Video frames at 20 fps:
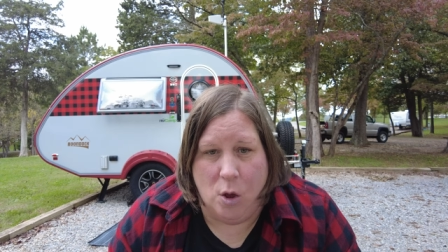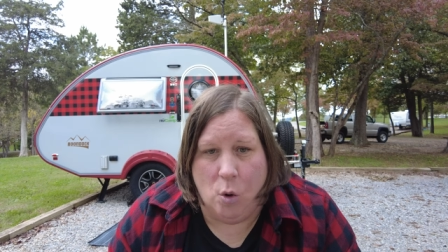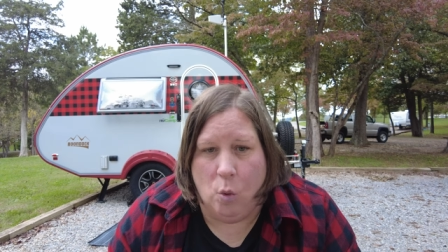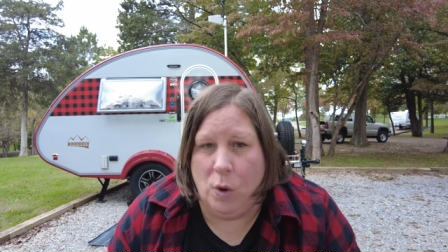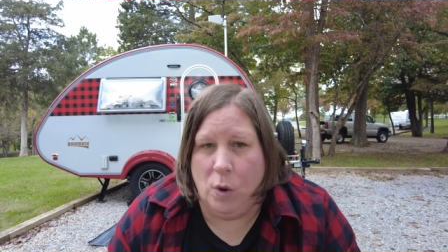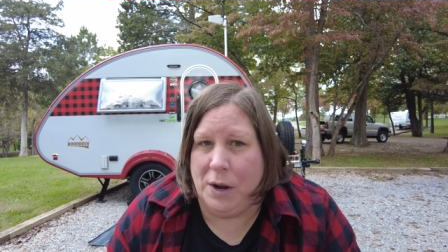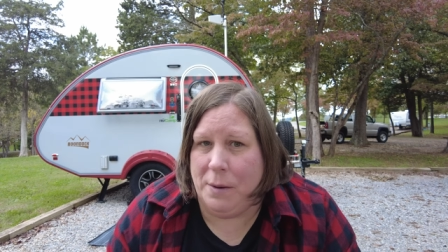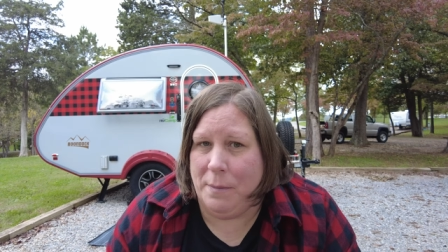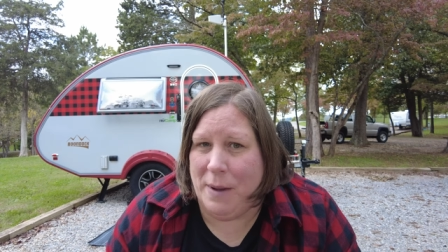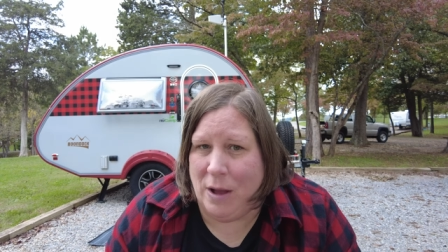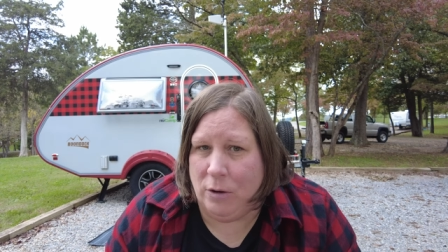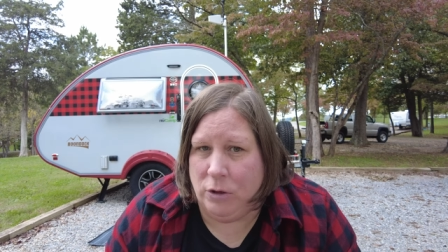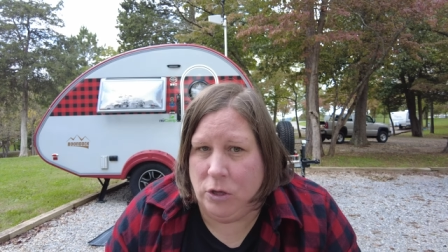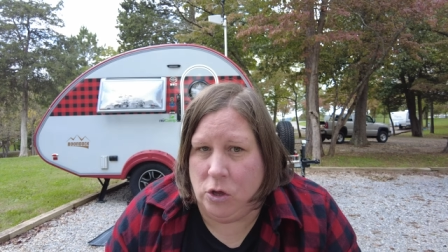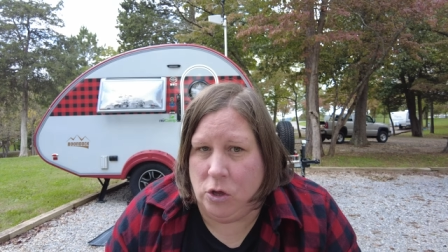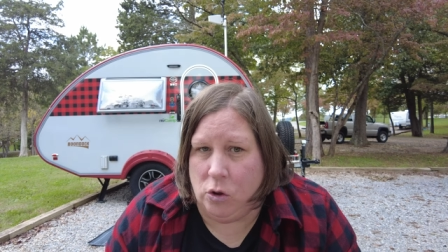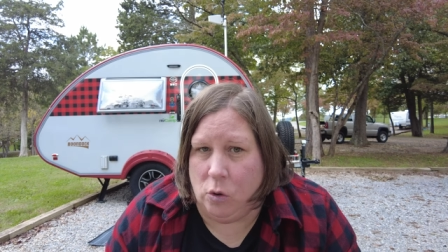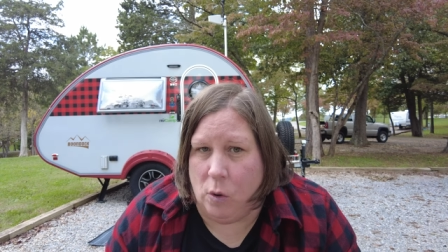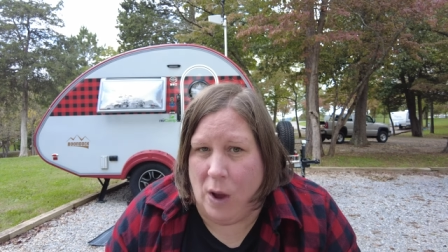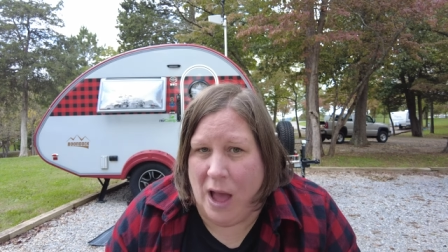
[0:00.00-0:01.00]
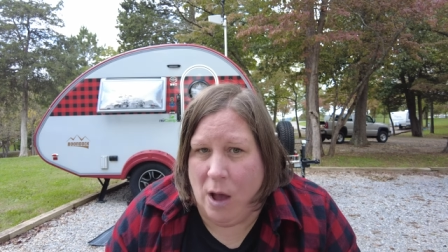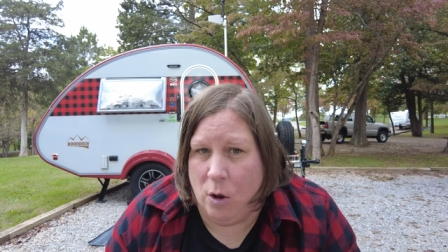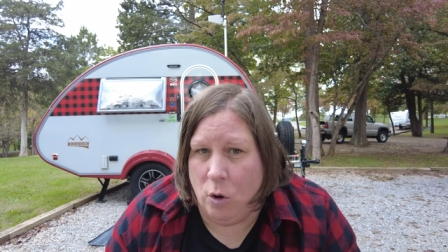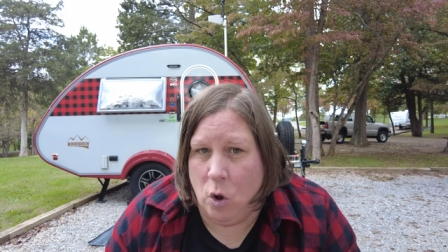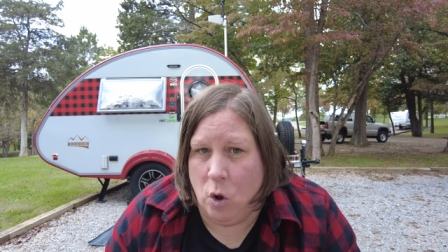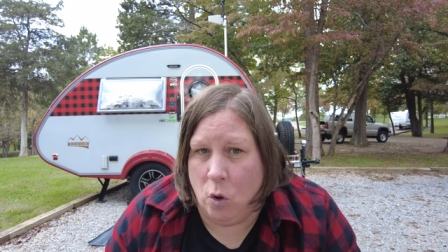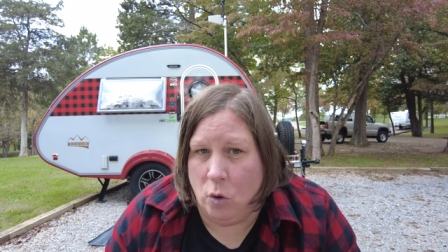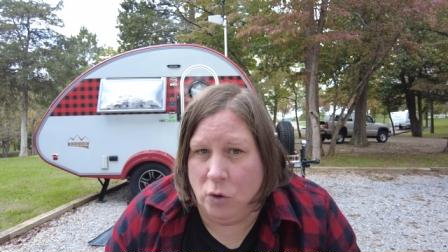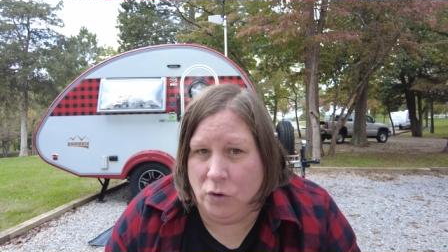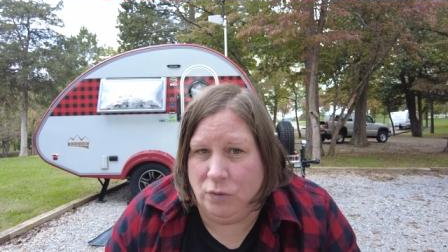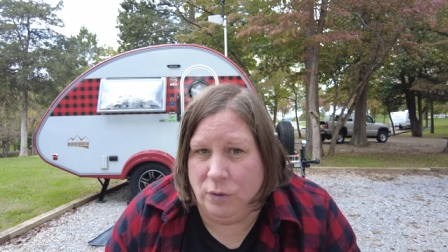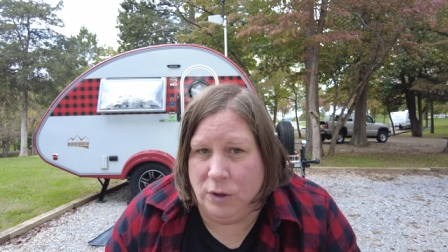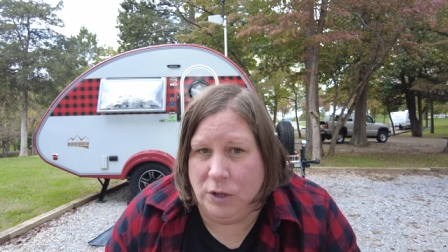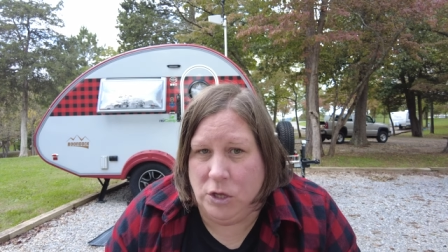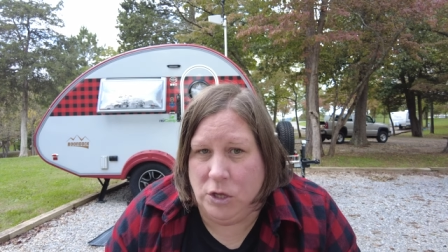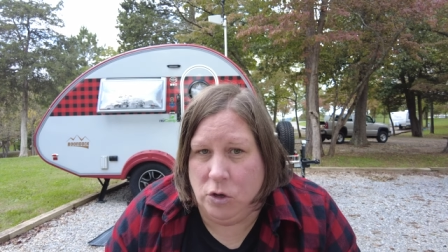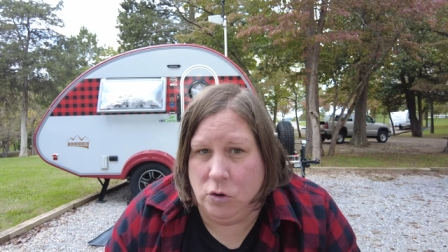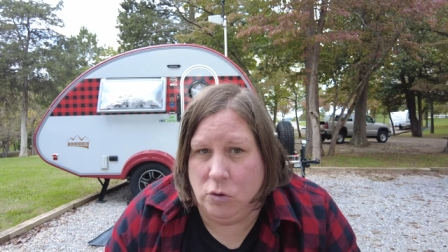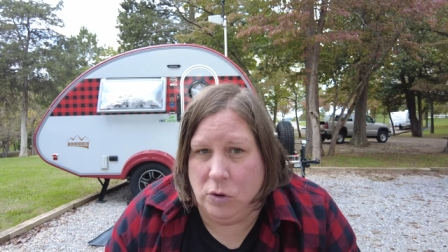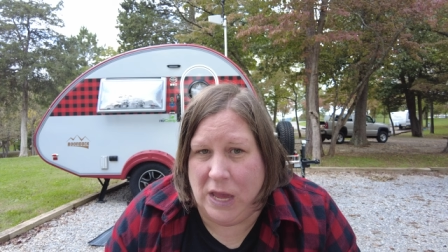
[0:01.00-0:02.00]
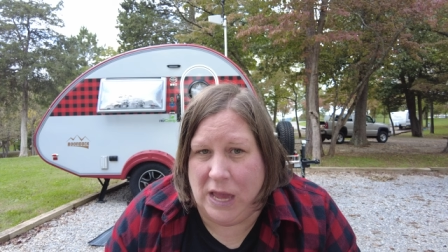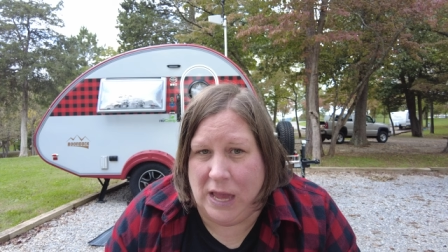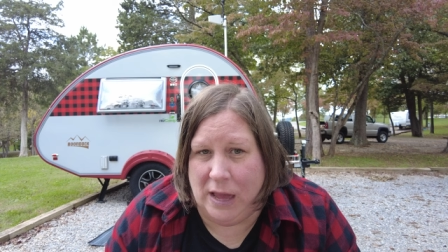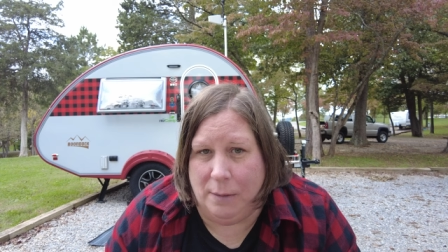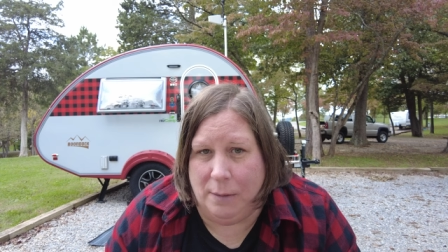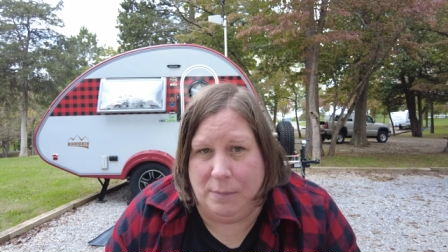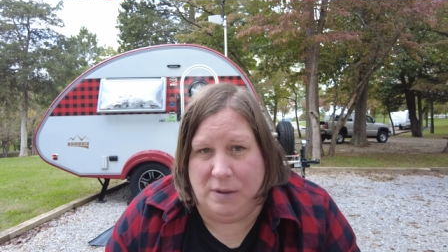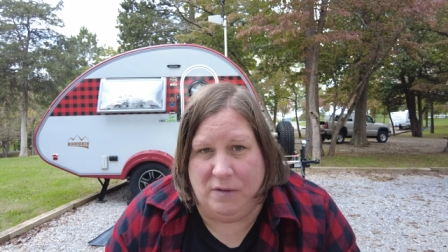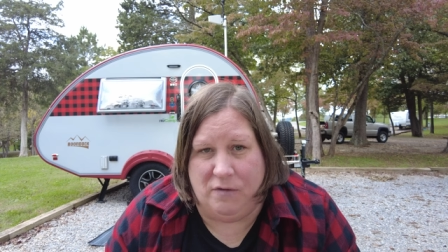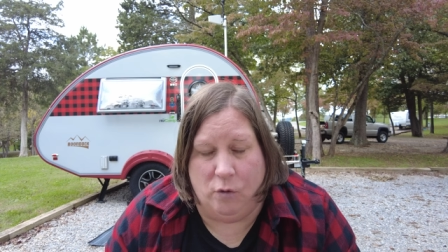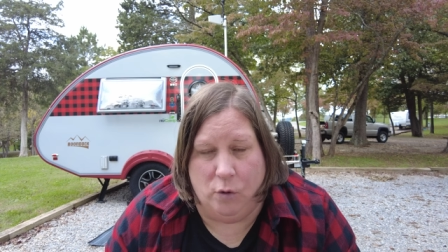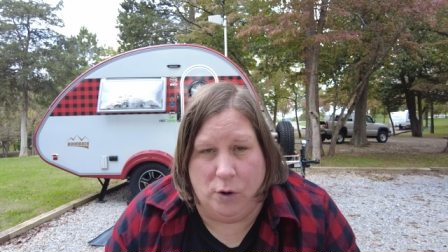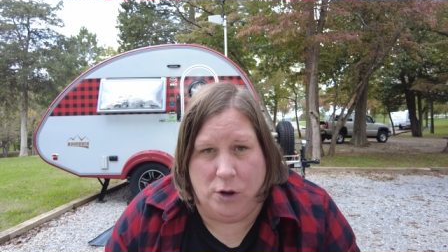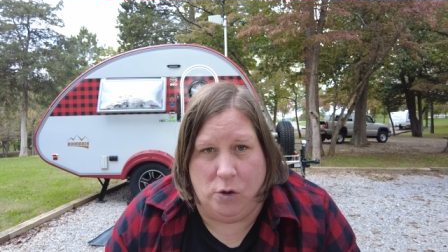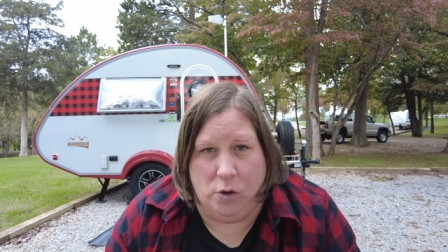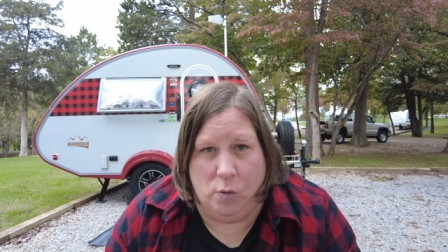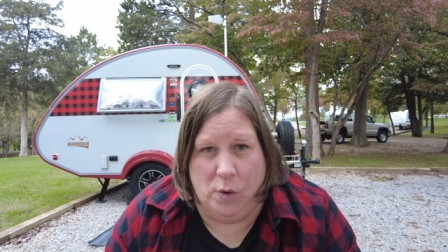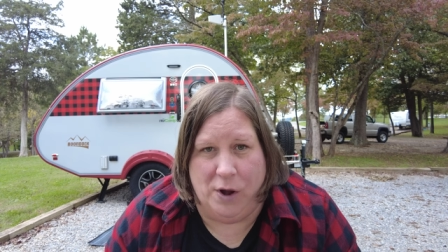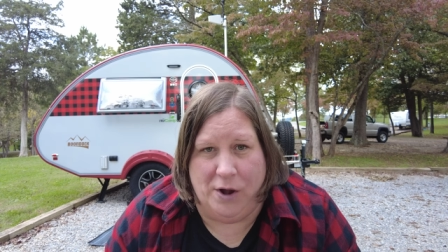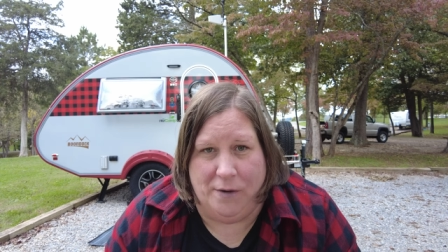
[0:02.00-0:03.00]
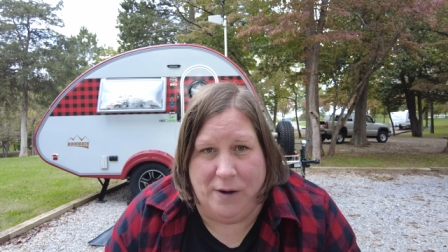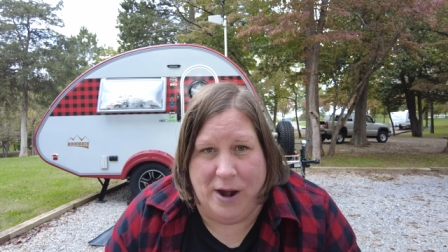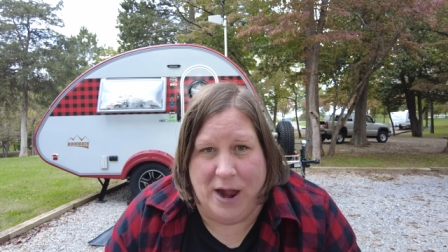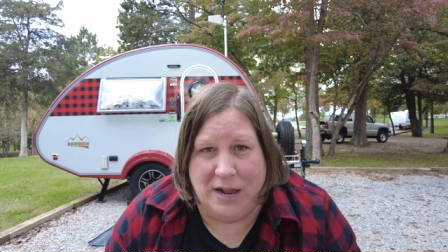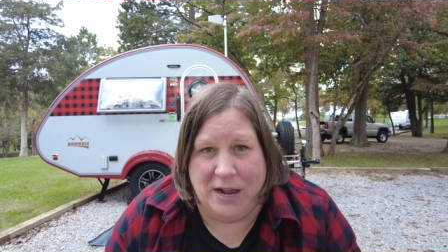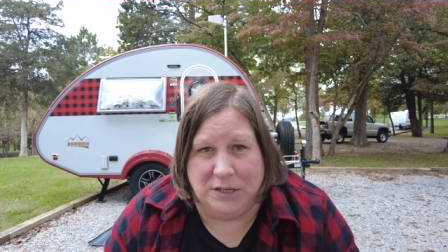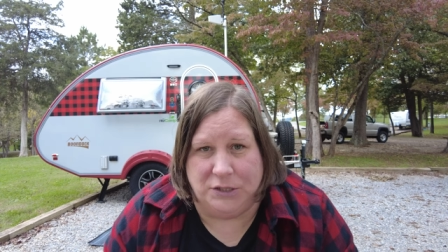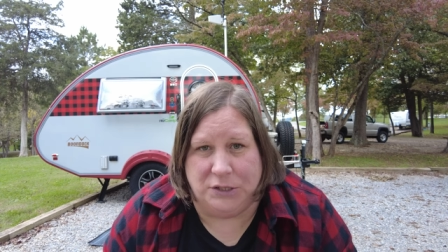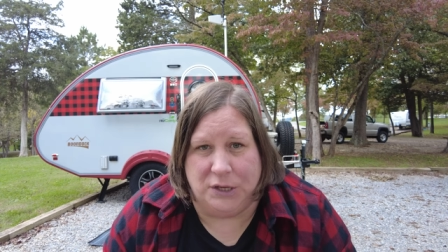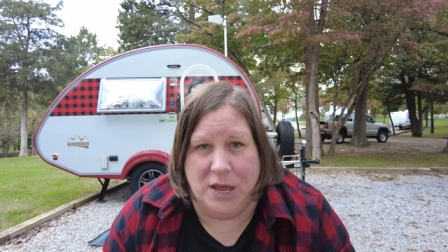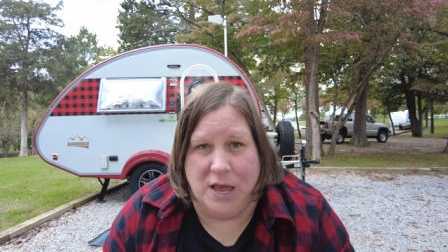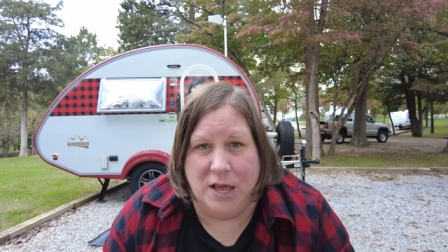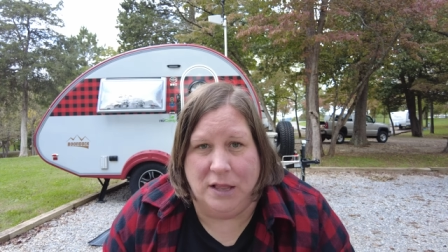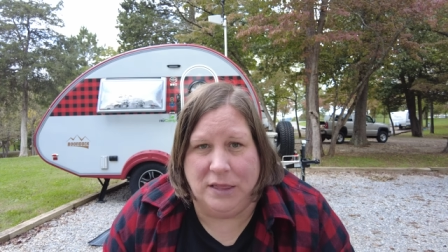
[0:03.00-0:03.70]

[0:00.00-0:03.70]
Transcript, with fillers: What about you? How cold will you camp before you winterize?